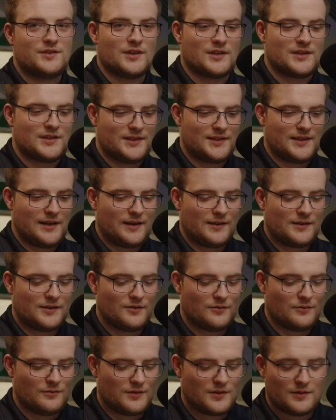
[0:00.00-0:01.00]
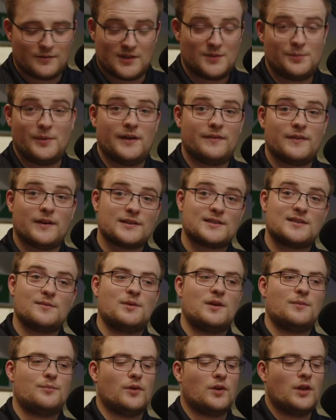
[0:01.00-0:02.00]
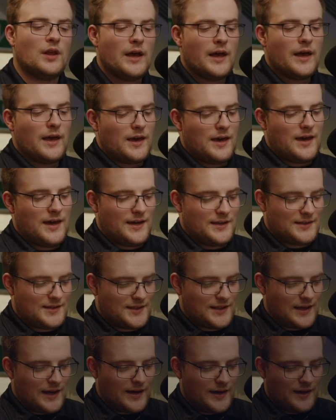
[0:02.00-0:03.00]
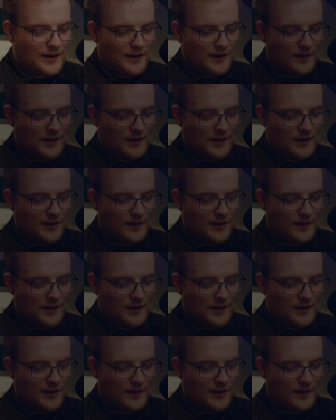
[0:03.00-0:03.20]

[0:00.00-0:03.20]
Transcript: just say to to explain things to people mm. is, uh,